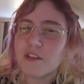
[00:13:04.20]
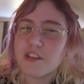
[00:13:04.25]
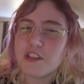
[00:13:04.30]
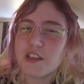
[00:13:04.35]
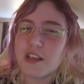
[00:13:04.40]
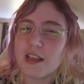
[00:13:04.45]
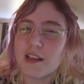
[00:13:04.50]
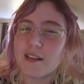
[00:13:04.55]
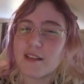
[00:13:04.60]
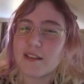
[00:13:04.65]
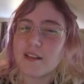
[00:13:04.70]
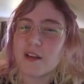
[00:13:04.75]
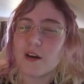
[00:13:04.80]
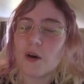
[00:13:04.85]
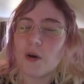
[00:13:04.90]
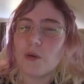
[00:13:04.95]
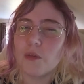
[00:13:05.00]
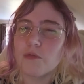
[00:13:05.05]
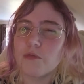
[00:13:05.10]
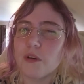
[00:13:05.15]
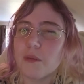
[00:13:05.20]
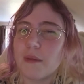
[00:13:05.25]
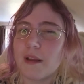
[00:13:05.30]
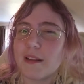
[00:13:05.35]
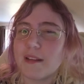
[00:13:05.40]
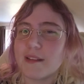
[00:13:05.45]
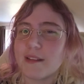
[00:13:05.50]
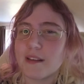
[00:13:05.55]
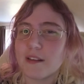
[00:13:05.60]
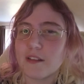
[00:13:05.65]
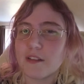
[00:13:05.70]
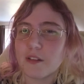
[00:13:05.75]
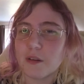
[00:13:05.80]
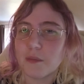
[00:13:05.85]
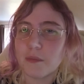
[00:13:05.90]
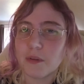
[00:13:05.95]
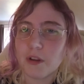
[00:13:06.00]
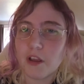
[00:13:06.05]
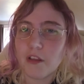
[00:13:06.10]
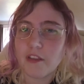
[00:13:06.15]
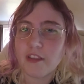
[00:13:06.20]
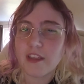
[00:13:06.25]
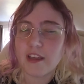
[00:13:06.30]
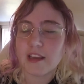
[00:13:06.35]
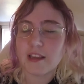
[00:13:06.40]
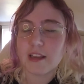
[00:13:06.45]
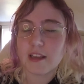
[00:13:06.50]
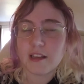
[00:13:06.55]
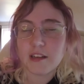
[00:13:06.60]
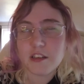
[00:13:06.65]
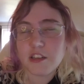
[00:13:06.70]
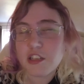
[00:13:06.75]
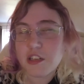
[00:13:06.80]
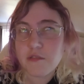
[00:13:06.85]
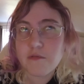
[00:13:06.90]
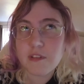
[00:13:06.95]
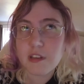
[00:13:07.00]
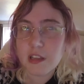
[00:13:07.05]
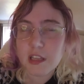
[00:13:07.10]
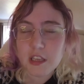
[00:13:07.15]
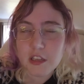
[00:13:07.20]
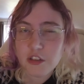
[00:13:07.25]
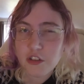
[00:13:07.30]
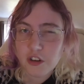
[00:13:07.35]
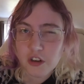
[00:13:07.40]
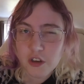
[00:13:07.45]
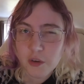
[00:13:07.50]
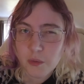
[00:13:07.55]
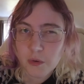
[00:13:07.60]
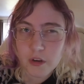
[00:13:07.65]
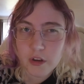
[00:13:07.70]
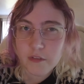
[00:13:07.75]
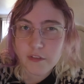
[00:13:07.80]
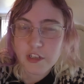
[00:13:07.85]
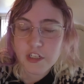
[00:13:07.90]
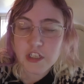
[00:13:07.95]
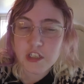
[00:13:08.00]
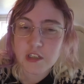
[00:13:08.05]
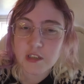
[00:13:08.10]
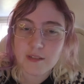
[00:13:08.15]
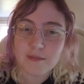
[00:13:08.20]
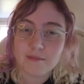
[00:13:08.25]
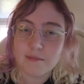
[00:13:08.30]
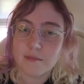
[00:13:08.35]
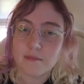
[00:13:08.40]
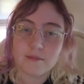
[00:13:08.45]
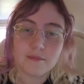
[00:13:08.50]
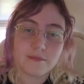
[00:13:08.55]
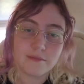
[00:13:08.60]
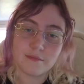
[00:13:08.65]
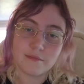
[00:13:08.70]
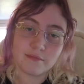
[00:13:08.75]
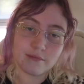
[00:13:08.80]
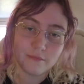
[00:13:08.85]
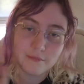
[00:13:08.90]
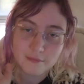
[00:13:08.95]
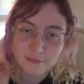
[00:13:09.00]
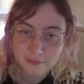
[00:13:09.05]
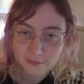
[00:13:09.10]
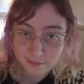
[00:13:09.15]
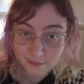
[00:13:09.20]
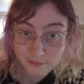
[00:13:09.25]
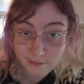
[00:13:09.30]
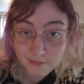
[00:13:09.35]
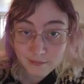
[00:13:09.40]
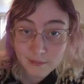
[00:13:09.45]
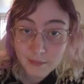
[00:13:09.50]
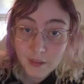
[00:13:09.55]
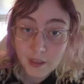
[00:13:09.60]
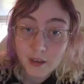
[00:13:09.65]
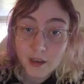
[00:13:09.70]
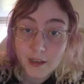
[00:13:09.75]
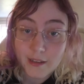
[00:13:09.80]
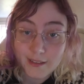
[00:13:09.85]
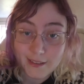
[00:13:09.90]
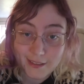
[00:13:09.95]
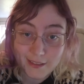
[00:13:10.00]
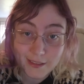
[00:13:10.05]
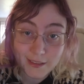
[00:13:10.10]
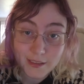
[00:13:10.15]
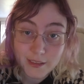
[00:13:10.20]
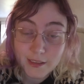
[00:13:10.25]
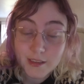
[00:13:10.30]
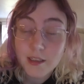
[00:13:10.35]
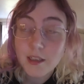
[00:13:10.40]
She likes the whole romantic subplot thing. Like, she really enjoyed WandaVision and I didn't.